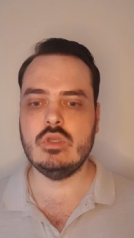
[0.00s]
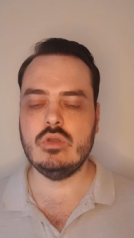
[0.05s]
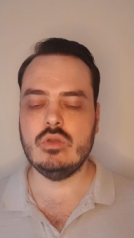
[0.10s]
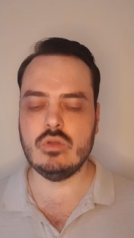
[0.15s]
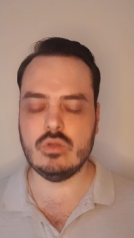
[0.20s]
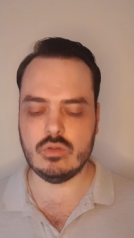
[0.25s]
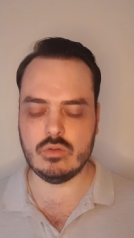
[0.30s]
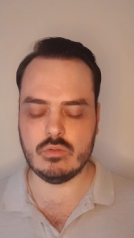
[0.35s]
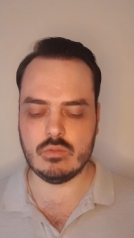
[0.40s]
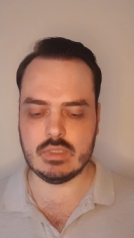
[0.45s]

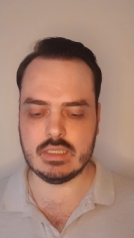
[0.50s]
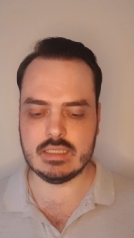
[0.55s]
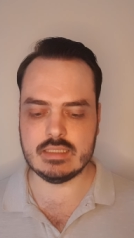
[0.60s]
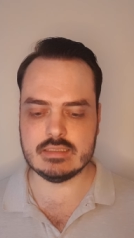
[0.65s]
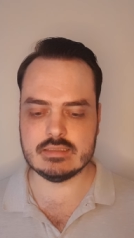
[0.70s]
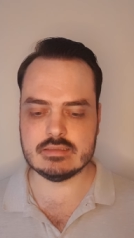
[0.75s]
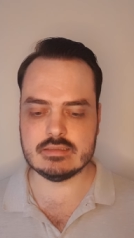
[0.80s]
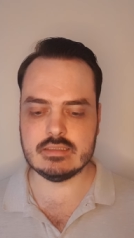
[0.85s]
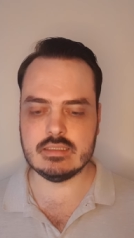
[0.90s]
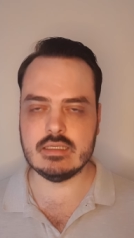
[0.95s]
who
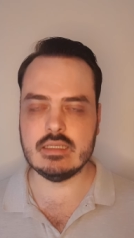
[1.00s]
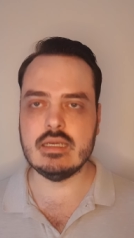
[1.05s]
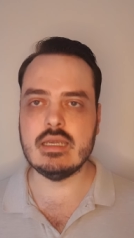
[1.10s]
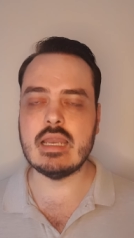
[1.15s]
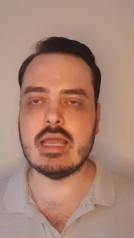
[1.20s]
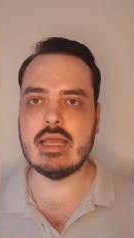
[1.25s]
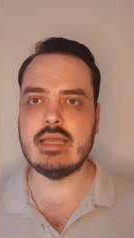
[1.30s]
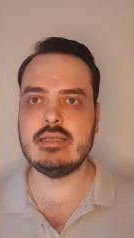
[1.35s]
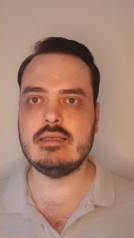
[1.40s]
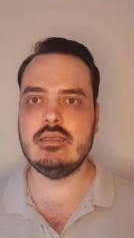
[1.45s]
is
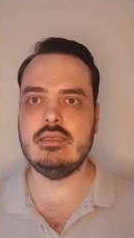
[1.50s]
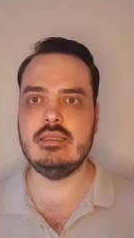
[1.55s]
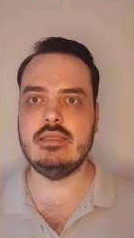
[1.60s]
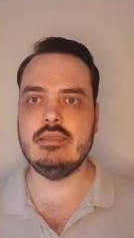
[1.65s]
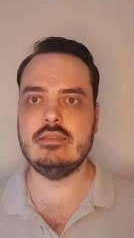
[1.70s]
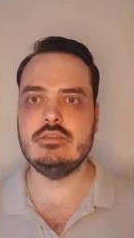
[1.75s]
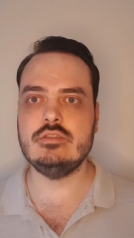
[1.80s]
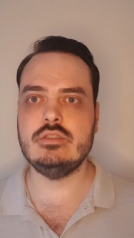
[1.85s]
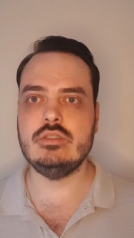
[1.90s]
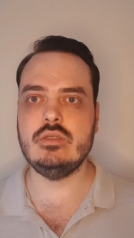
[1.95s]

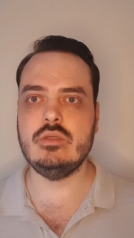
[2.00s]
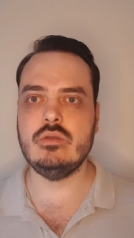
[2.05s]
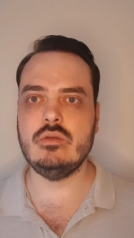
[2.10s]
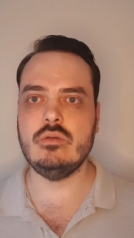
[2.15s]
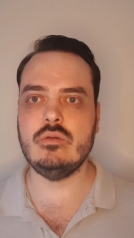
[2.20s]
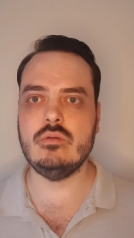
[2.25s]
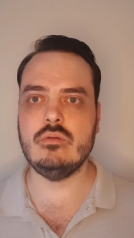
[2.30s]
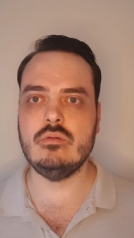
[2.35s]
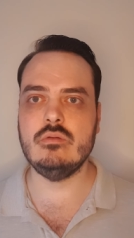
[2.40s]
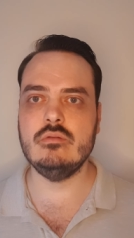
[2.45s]
likely
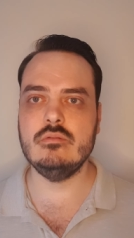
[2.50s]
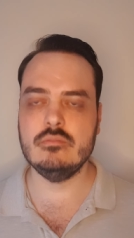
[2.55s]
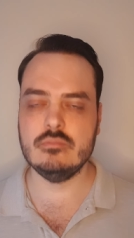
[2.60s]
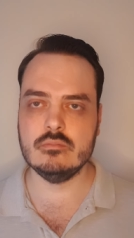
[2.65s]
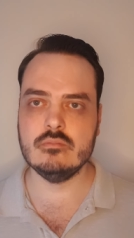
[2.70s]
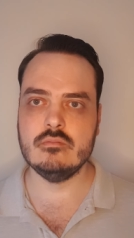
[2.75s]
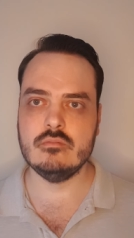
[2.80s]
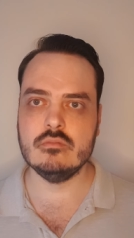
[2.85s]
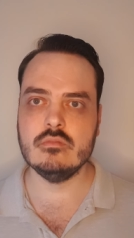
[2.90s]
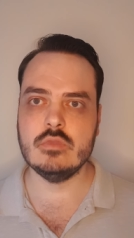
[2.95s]
to
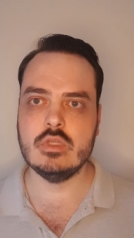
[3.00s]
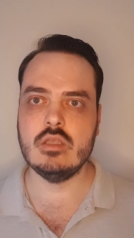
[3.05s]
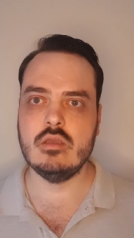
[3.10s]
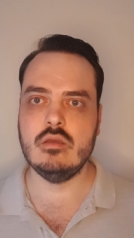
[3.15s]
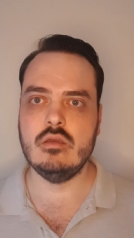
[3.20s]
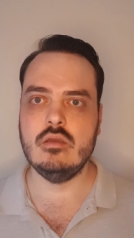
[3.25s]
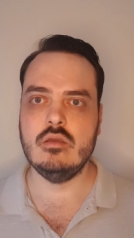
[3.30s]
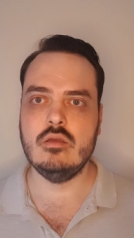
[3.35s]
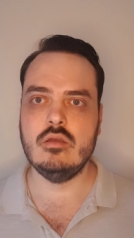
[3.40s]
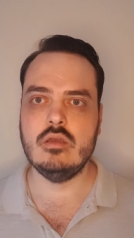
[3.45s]

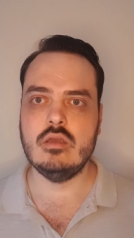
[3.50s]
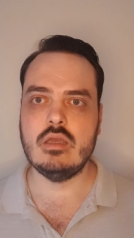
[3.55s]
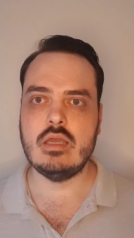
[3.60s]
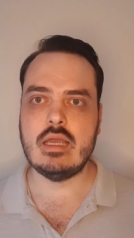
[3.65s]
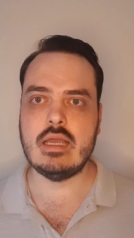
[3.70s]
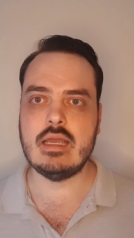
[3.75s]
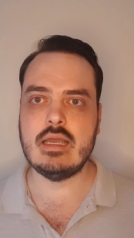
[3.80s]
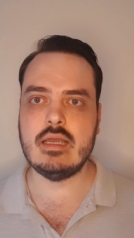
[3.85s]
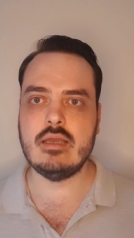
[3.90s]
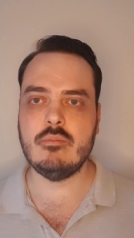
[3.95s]

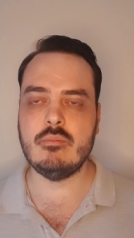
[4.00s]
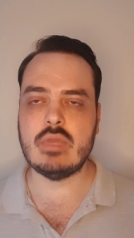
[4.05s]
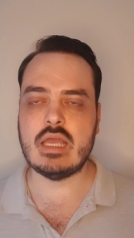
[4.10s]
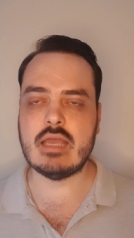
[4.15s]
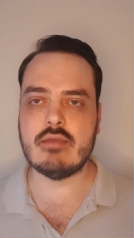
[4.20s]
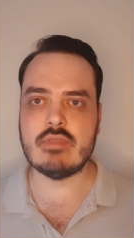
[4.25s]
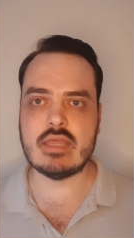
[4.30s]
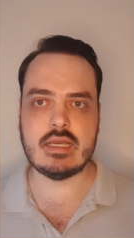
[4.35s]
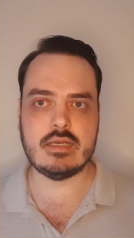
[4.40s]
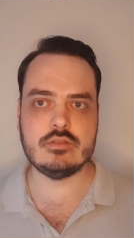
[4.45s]
um,
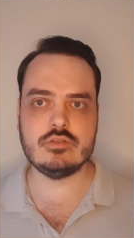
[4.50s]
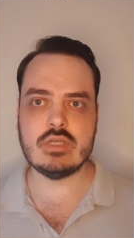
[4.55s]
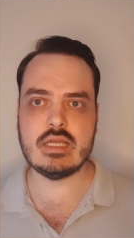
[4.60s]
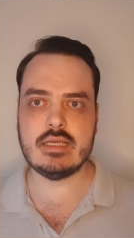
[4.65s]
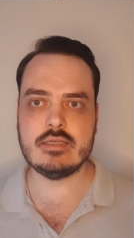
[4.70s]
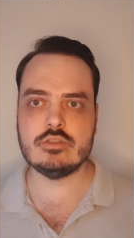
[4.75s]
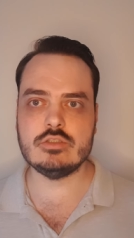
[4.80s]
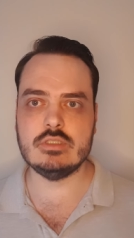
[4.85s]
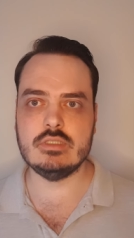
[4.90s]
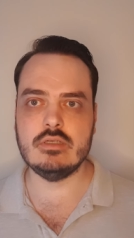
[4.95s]
have that
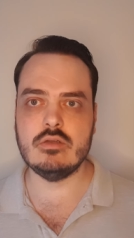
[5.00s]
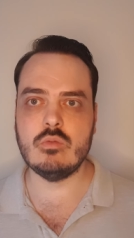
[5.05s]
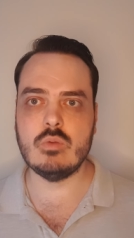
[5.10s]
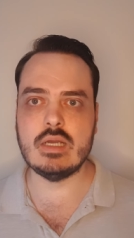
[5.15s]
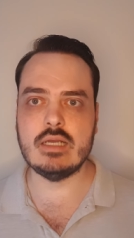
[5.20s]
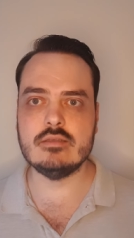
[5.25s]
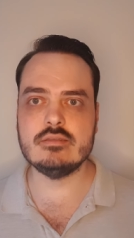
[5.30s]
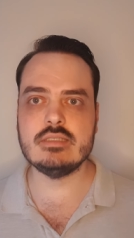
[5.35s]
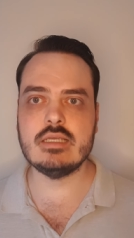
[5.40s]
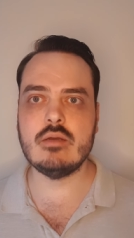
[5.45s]
attraction,
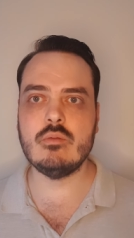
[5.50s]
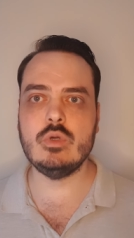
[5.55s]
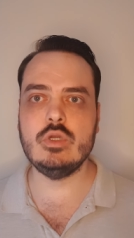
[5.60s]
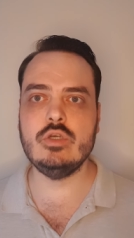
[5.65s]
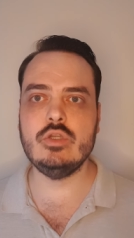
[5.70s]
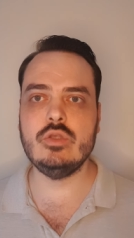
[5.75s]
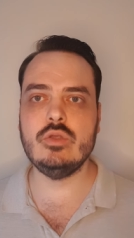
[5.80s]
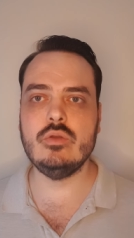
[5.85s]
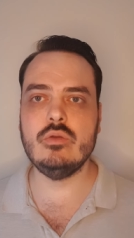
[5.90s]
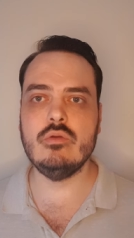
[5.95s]
while
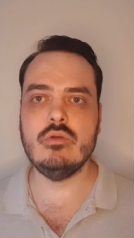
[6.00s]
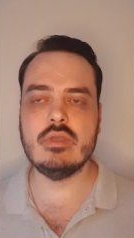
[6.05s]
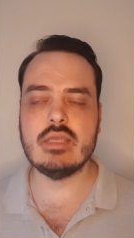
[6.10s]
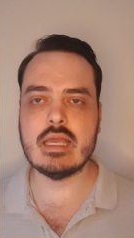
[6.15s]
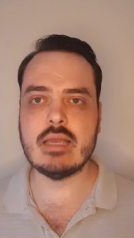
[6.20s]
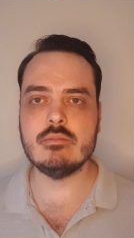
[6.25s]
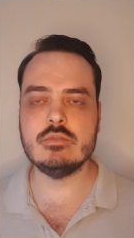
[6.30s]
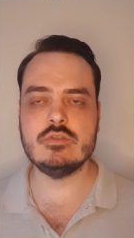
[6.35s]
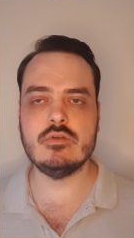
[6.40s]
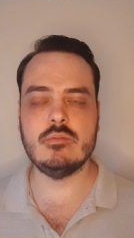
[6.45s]
someone who
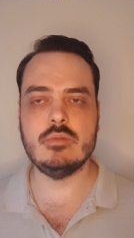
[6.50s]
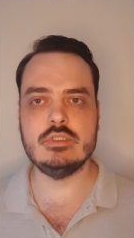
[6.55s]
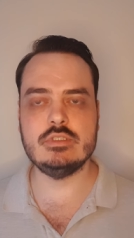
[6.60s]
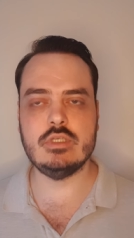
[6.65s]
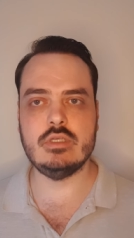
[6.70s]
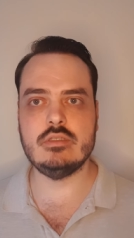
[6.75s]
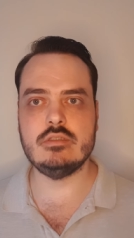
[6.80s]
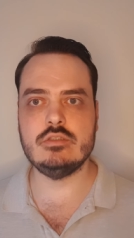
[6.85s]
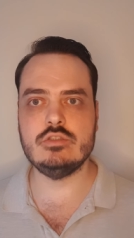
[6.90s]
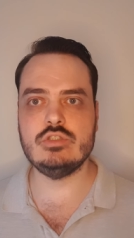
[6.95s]
comes from a
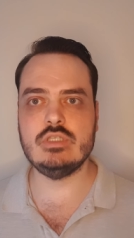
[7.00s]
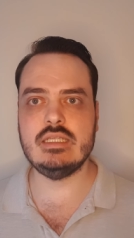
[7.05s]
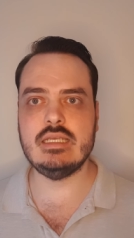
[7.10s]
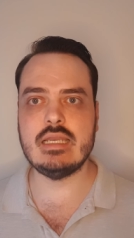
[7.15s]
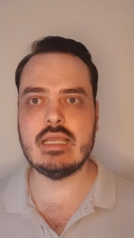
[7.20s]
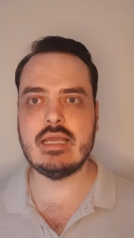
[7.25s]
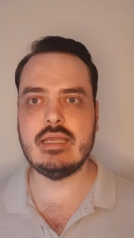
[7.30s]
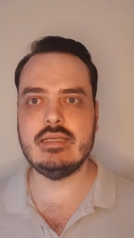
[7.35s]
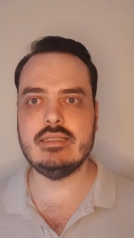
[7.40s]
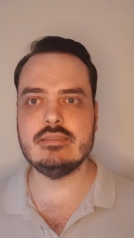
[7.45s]
certain gene
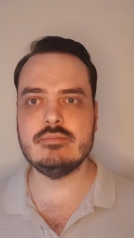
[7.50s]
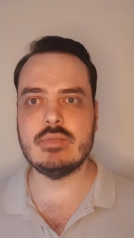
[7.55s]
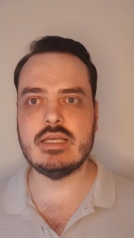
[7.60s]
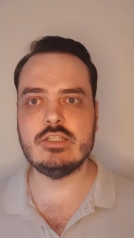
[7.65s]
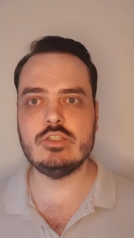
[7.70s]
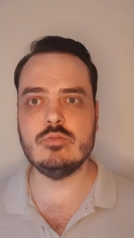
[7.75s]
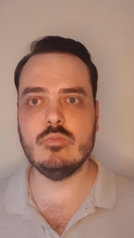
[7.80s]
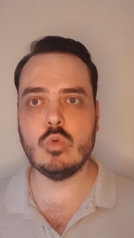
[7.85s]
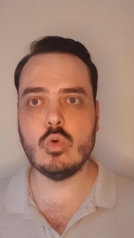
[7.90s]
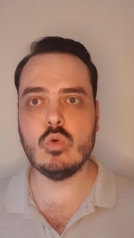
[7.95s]
line is
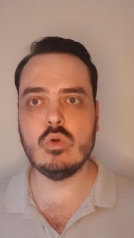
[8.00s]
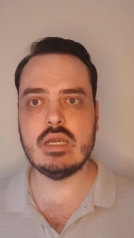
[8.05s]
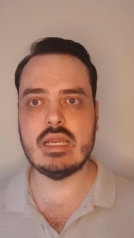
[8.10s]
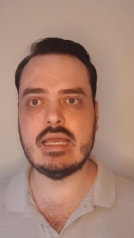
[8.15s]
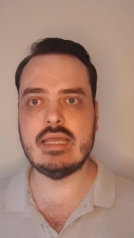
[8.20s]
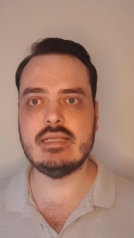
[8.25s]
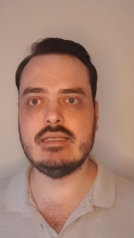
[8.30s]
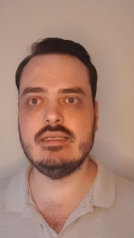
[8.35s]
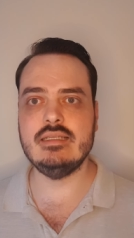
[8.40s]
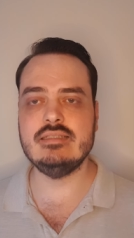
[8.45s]
much more
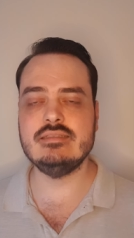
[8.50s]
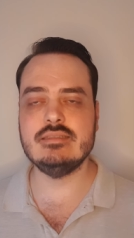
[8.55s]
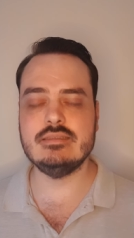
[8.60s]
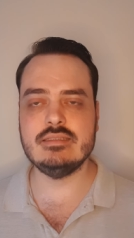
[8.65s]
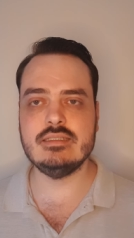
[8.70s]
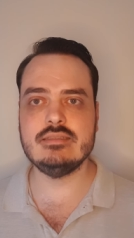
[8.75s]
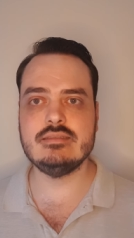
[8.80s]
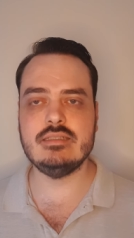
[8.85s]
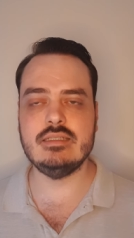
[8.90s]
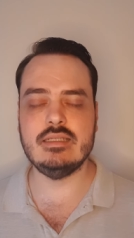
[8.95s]
likely
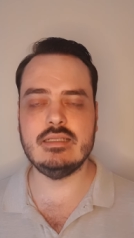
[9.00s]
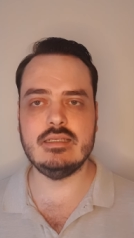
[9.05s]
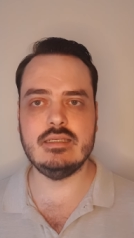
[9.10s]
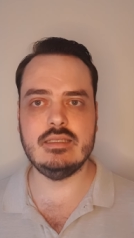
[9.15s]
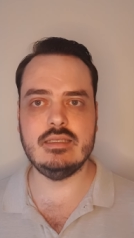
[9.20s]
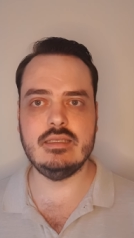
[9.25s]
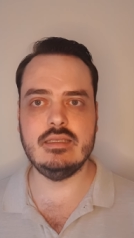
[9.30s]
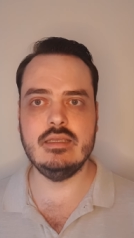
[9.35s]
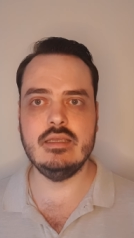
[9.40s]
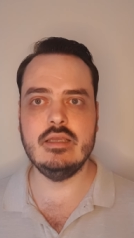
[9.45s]

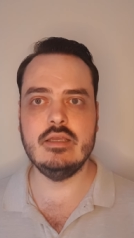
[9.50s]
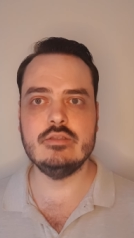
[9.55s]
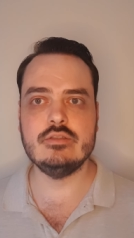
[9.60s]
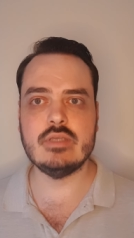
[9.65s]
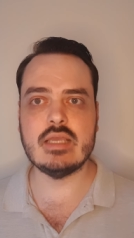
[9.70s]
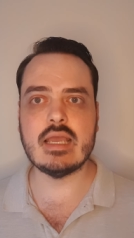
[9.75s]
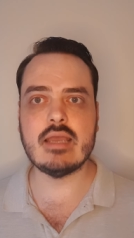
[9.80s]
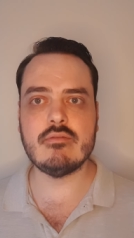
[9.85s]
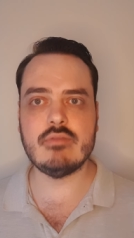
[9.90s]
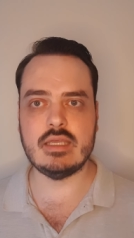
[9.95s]
statistically
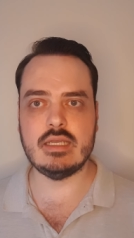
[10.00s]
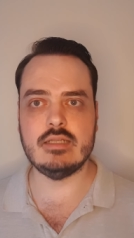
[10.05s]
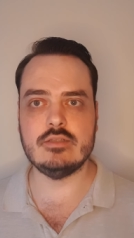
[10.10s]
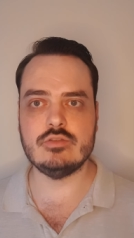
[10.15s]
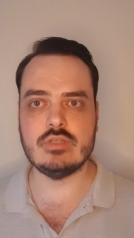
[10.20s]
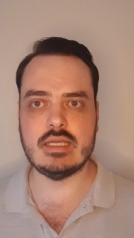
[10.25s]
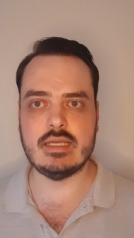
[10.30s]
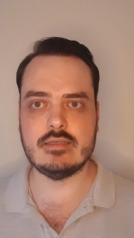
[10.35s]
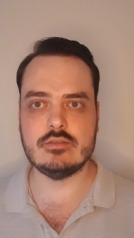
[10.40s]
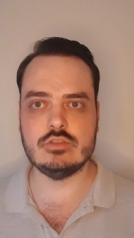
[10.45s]
to have that
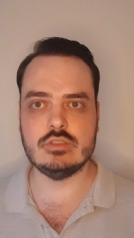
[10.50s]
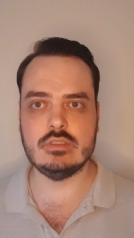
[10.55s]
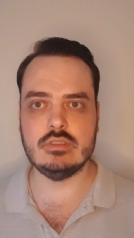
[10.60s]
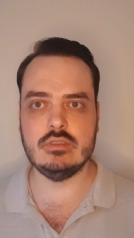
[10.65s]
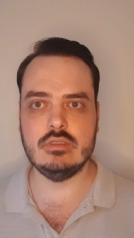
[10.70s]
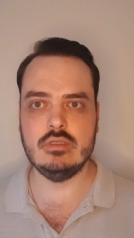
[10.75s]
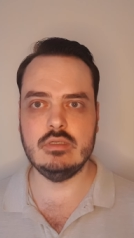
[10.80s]
attraction.